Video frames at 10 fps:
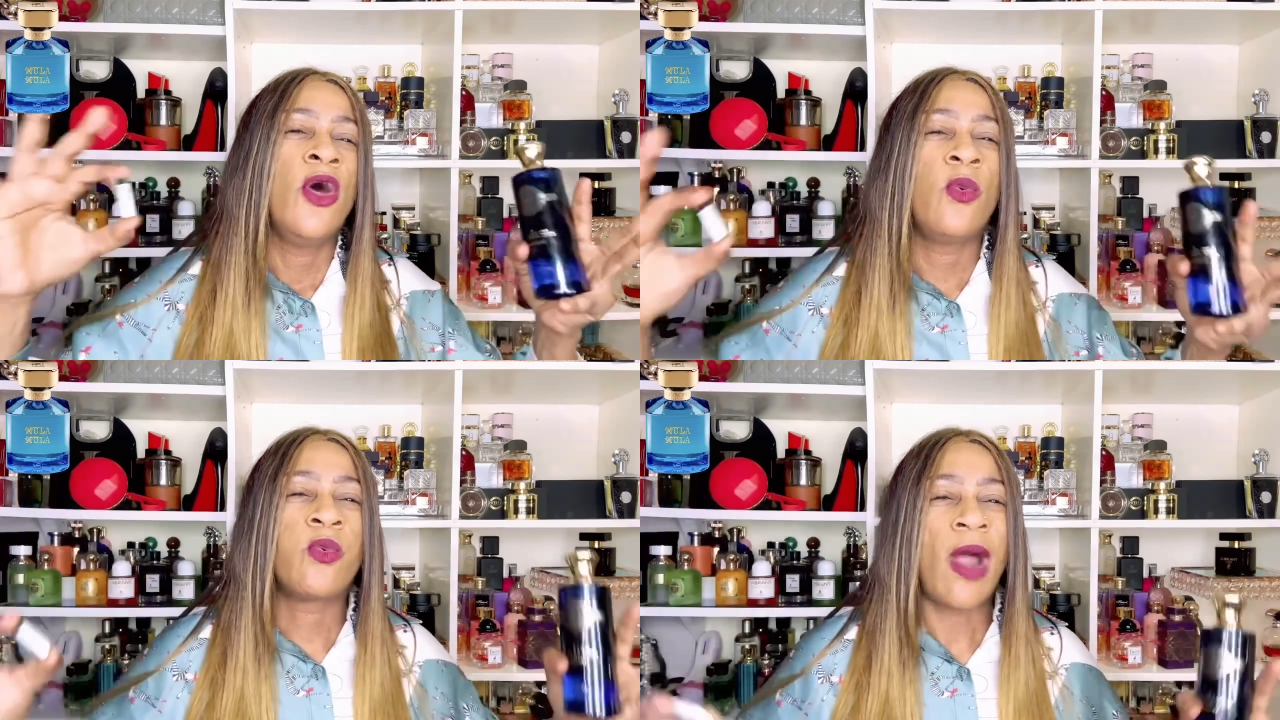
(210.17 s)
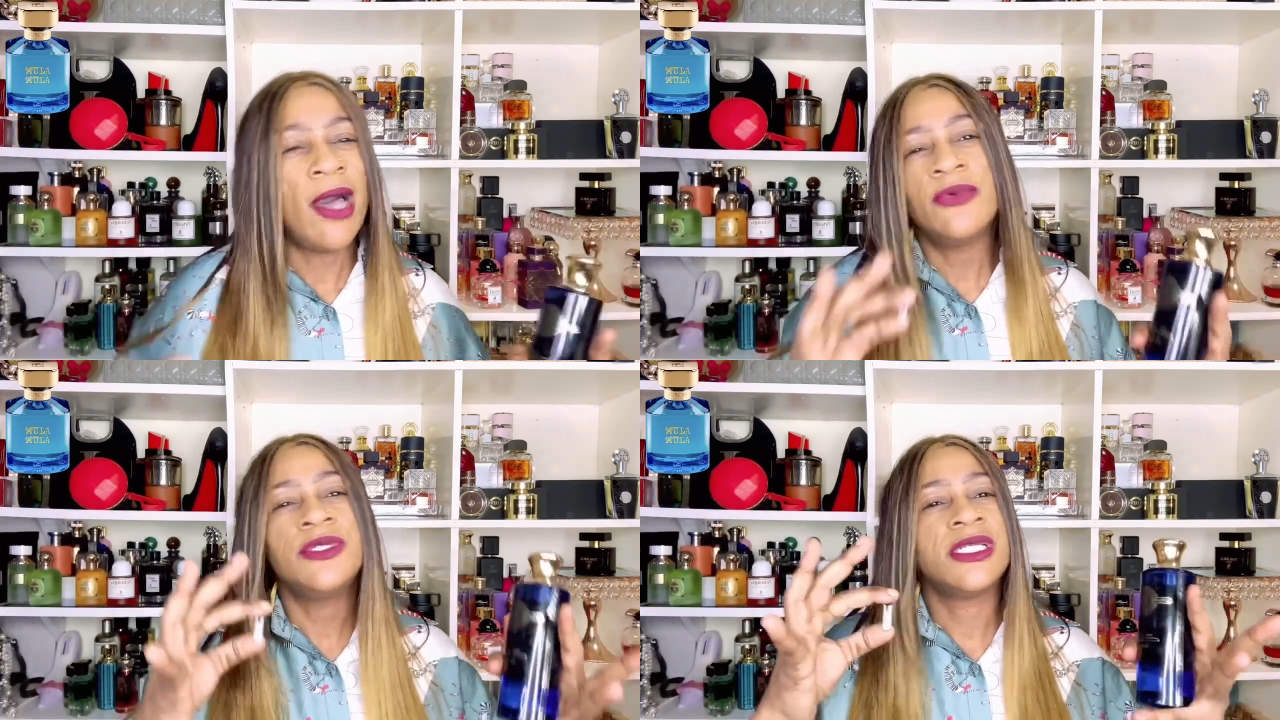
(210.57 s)

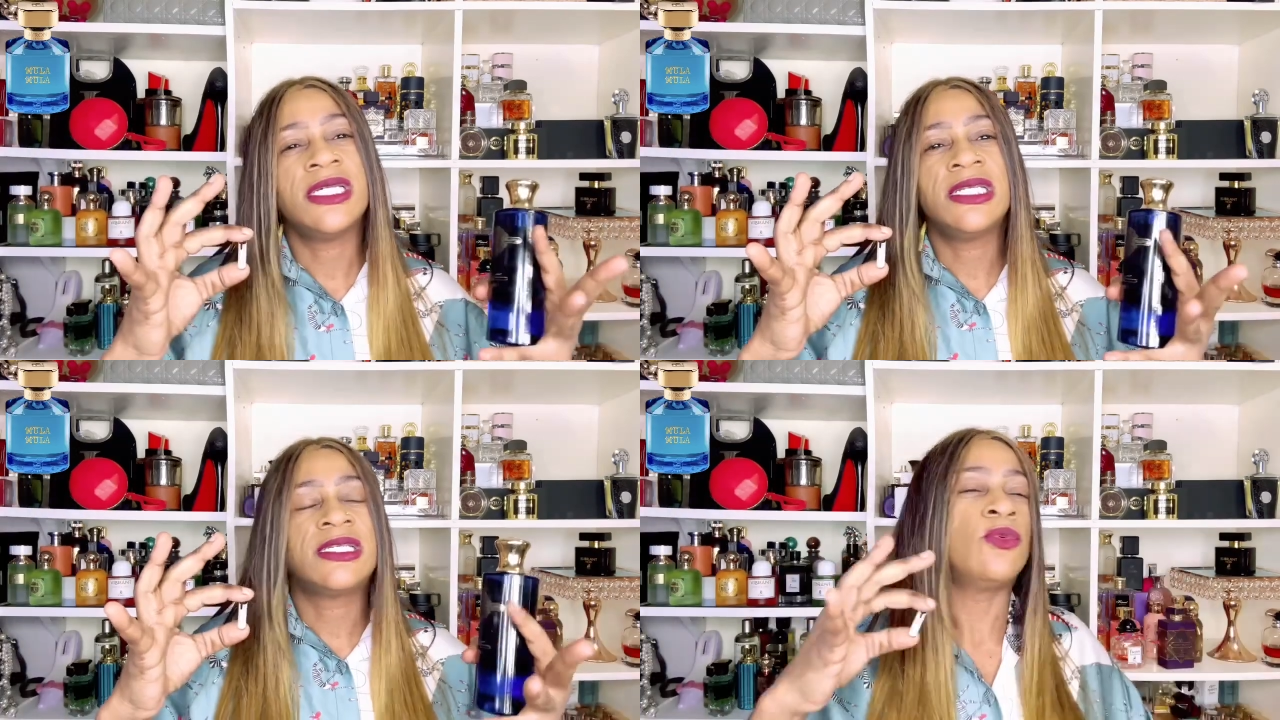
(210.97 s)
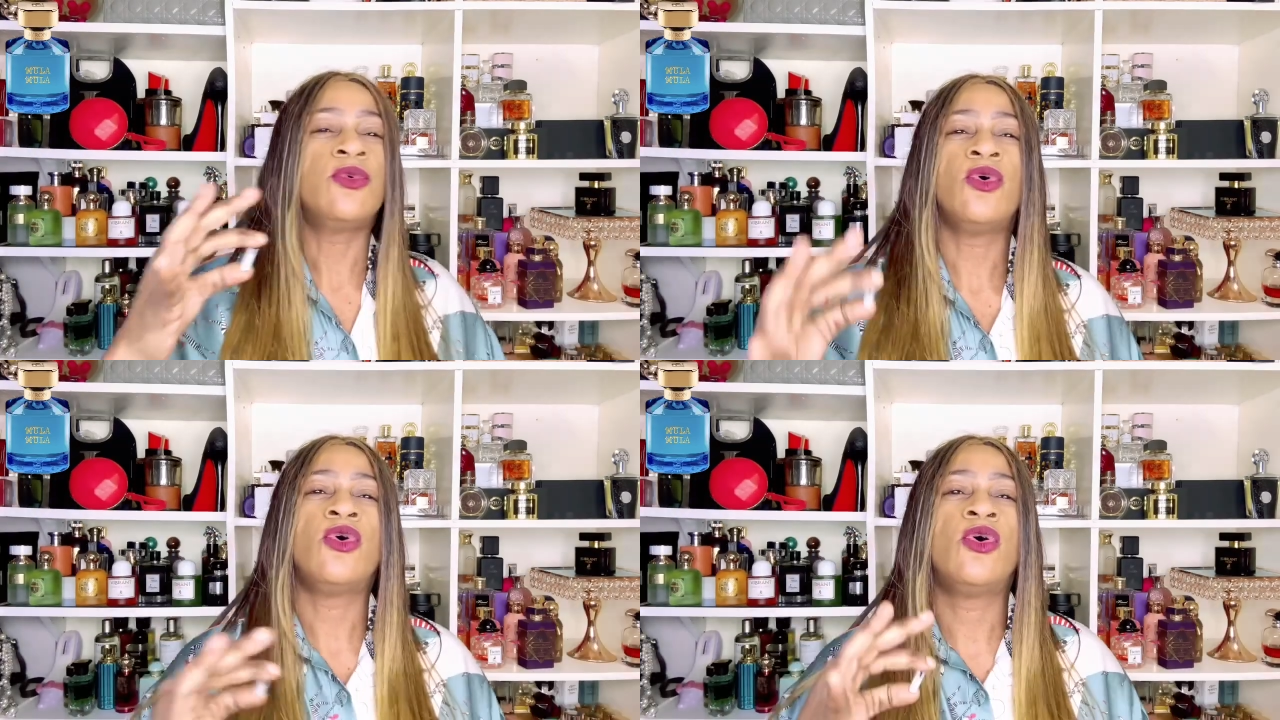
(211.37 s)
rounded,
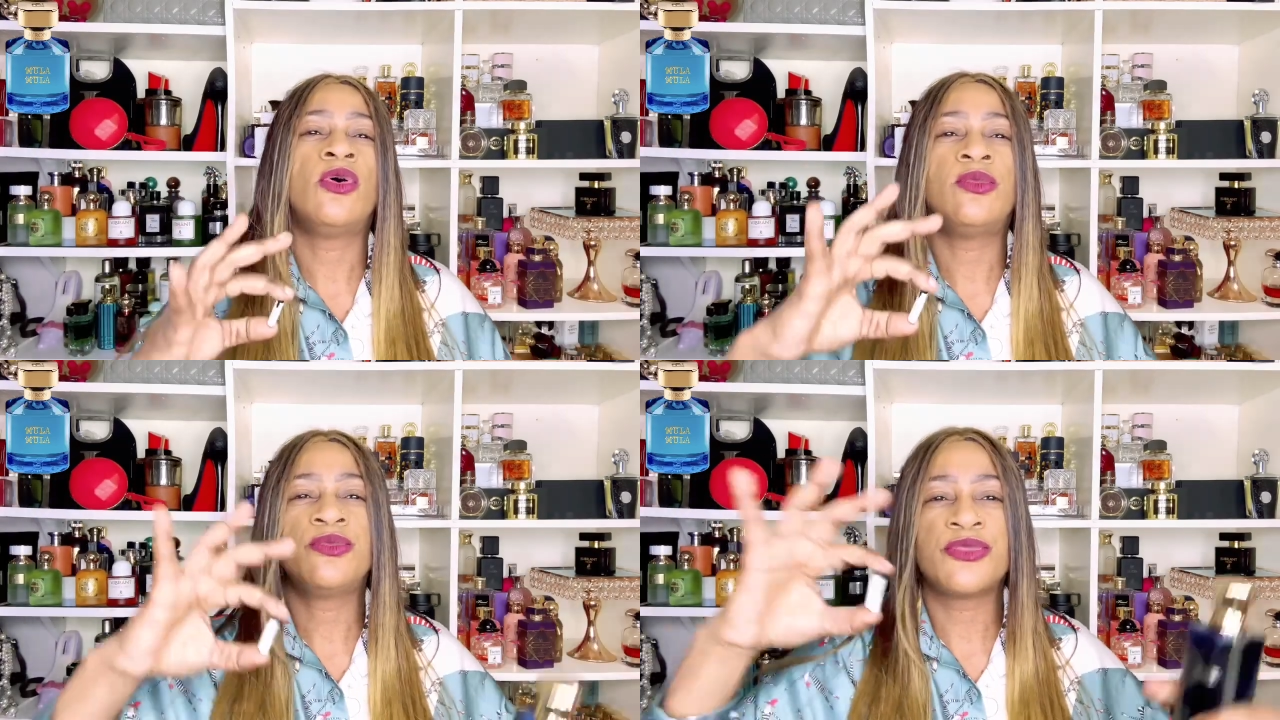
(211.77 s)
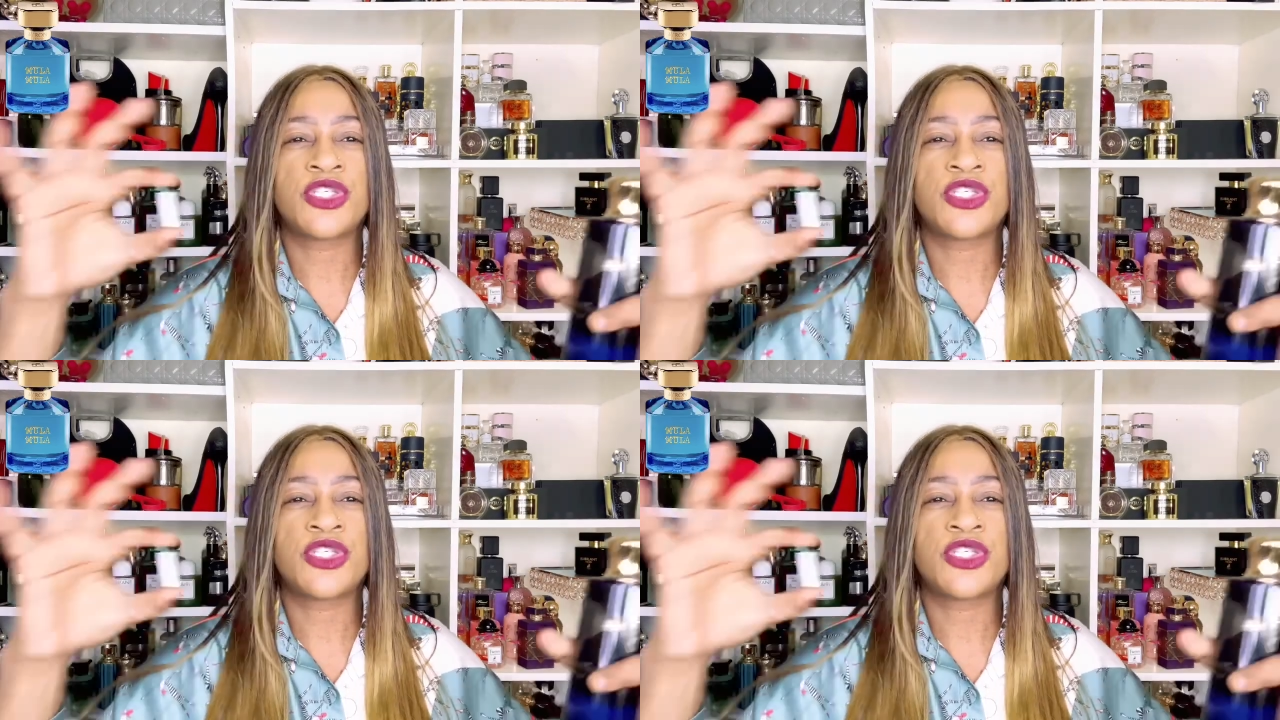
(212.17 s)
warm,